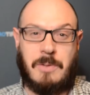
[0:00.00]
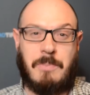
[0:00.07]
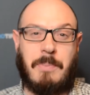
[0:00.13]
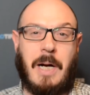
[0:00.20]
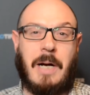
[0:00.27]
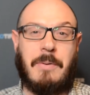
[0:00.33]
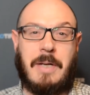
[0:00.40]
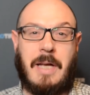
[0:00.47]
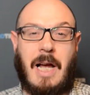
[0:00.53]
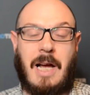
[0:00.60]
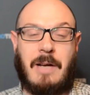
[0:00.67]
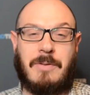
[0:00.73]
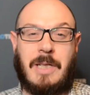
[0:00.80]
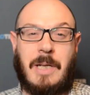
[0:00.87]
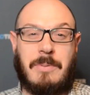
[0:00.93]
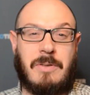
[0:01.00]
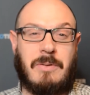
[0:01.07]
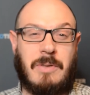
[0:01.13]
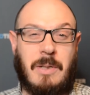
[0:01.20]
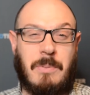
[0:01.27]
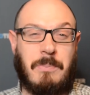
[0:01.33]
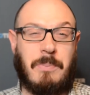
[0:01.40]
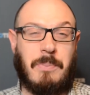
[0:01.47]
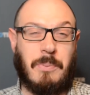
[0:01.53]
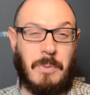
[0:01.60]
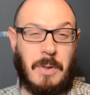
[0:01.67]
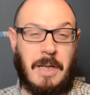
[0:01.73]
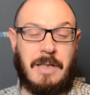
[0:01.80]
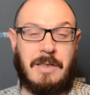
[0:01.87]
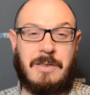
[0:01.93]
Bari have an absolutely
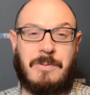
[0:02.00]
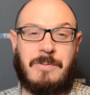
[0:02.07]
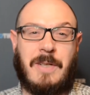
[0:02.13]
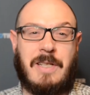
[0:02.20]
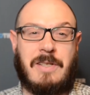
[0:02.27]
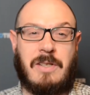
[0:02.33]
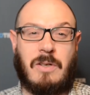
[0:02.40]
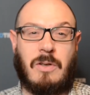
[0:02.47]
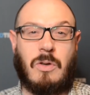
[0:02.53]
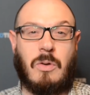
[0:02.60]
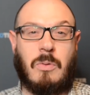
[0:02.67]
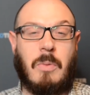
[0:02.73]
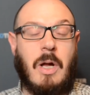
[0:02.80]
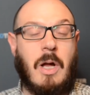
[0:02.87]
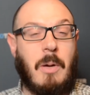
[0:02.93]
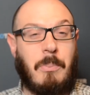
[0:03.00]
brilliant defence at home.